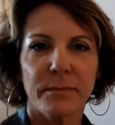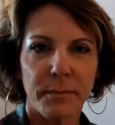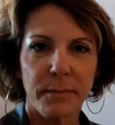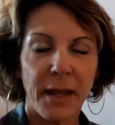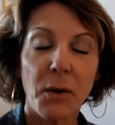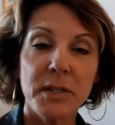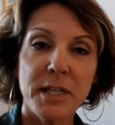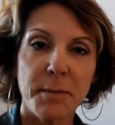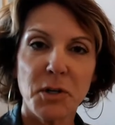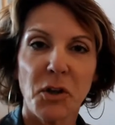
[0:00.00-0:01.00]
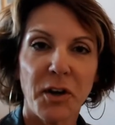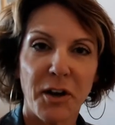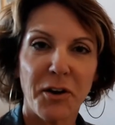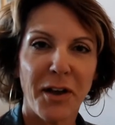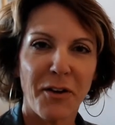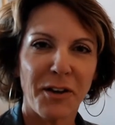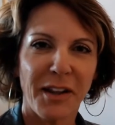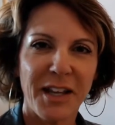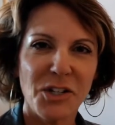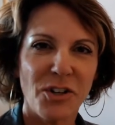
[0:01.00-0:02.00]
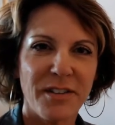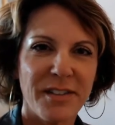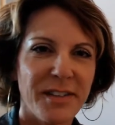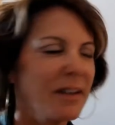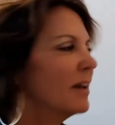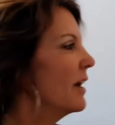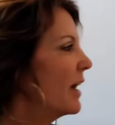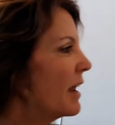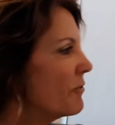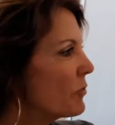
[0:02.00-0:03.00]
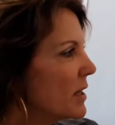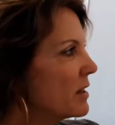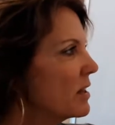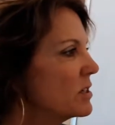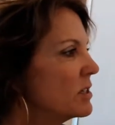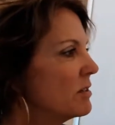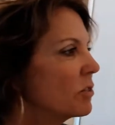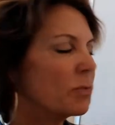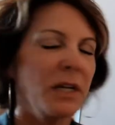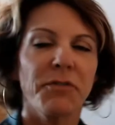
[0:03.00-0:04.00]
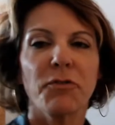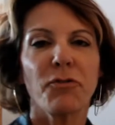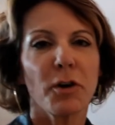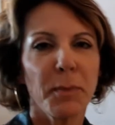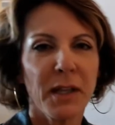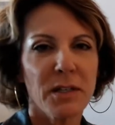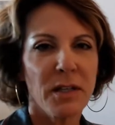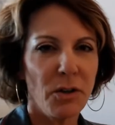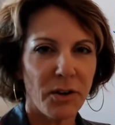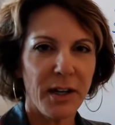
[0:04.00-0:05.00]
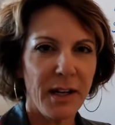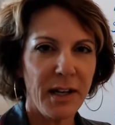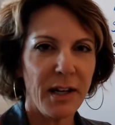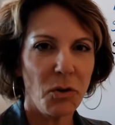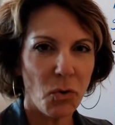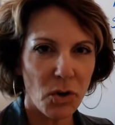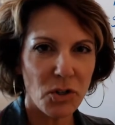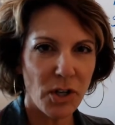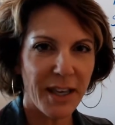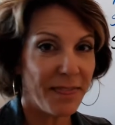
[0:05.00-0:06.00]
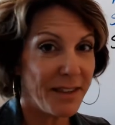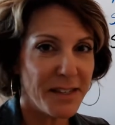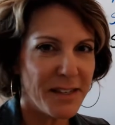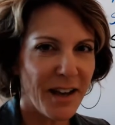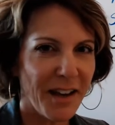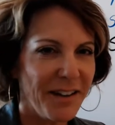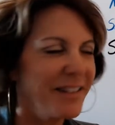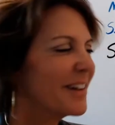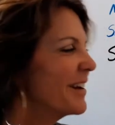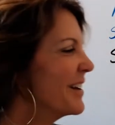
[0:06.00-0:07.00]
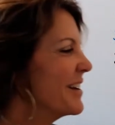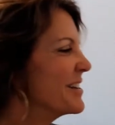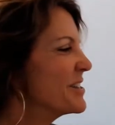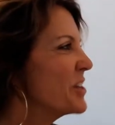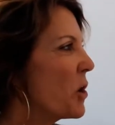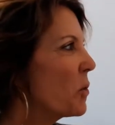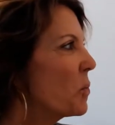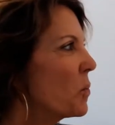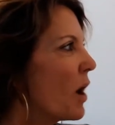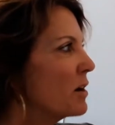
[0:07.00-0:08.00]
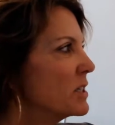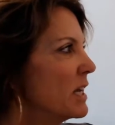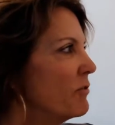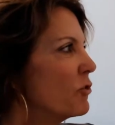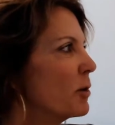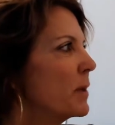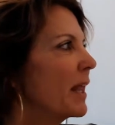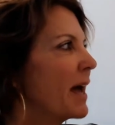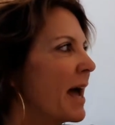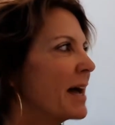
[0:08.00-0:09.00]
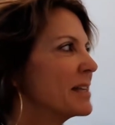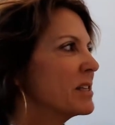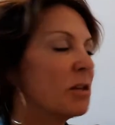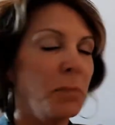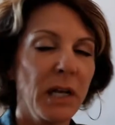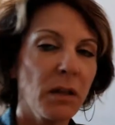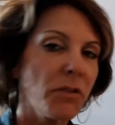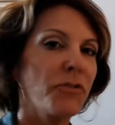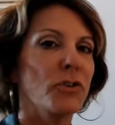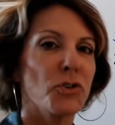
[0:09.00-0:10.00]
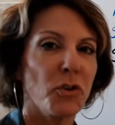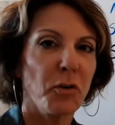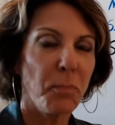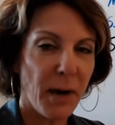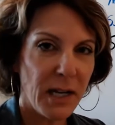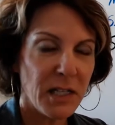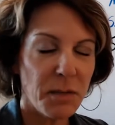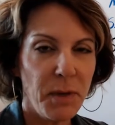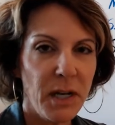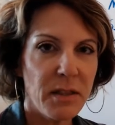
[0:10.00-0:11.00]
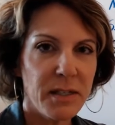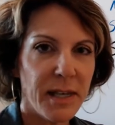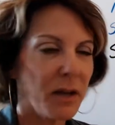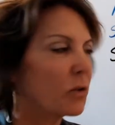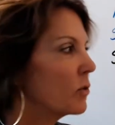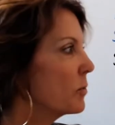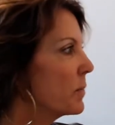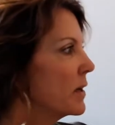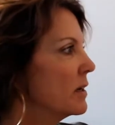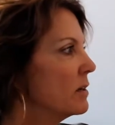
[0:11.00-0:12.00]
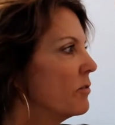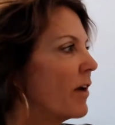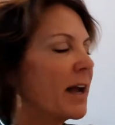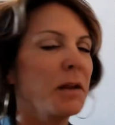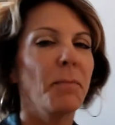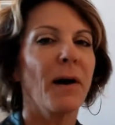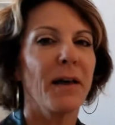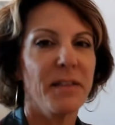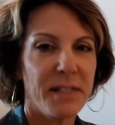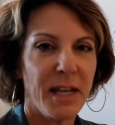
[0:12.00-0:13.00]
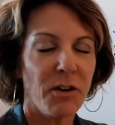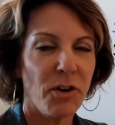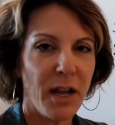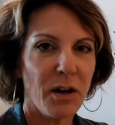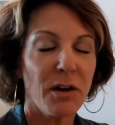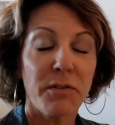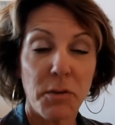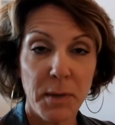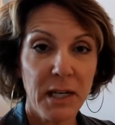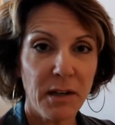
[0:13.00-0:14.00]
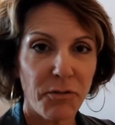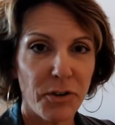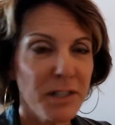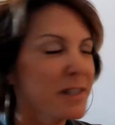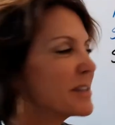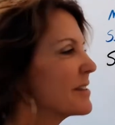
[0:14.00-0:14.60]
Now it's time to look at our calculations. And I've written the 3 different formulas that you're going to need in order to get this done. So our T formula has the mean of the first group minus the mean of the second group divided by the standard error of the mean difference.